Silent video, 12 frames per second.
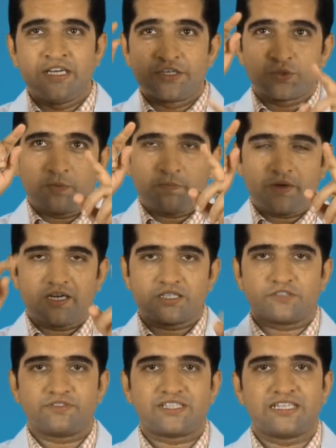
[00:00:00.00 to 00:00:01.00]
So a part
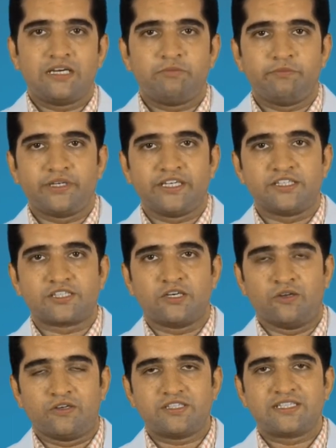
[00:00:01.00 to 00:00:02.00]
of the cell membrane is
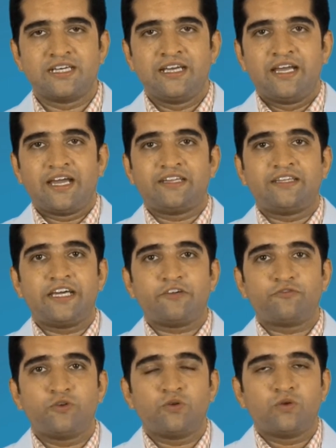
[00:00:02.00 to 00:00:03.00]
lost, and
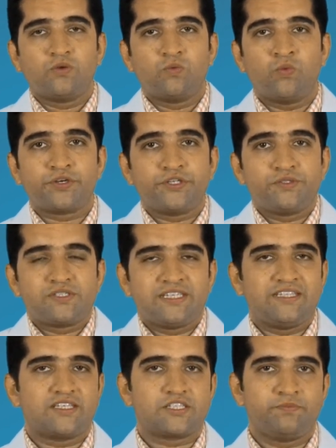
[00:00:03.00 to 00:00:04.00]
therefore what do you see
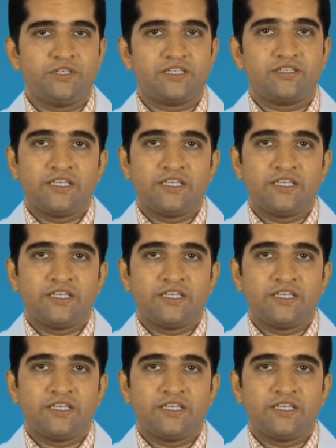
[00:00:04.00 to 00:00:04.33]
in the smear?